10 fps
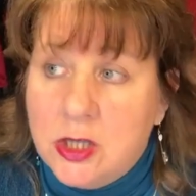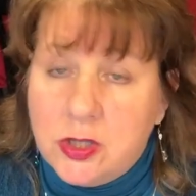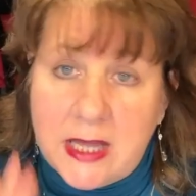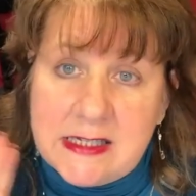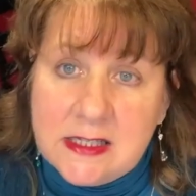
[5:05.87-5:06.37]

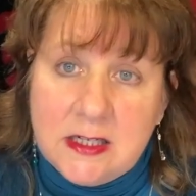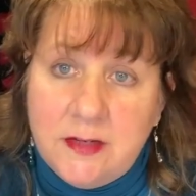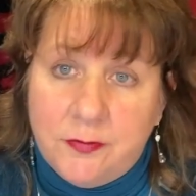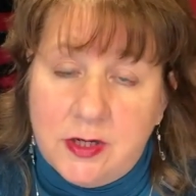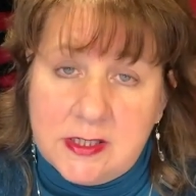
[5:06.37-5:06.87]
So that's the
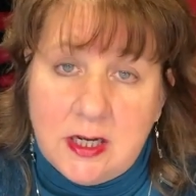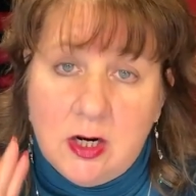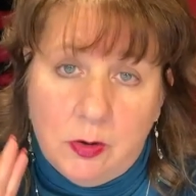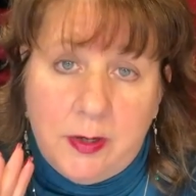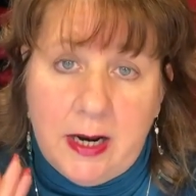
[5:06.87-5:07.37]
difference in
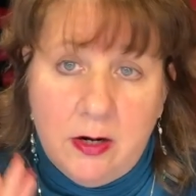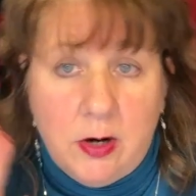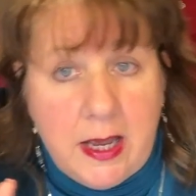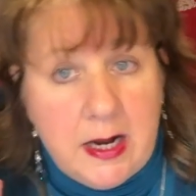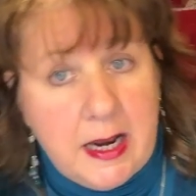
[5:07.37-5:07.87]
a creator
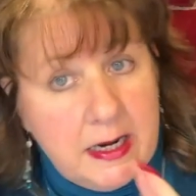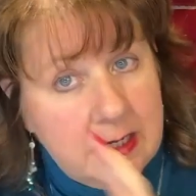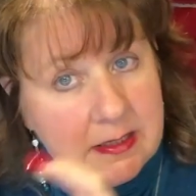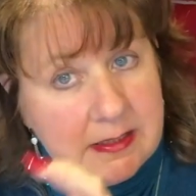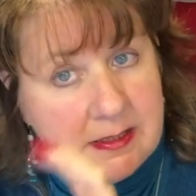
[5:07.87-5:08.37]
and a
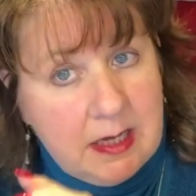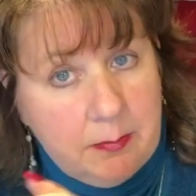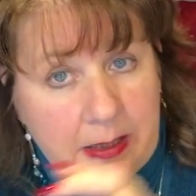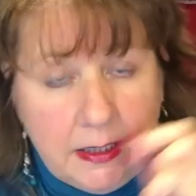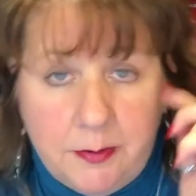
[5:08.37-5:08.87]

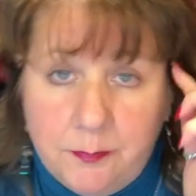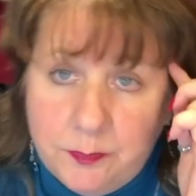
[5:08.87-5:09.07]
subby.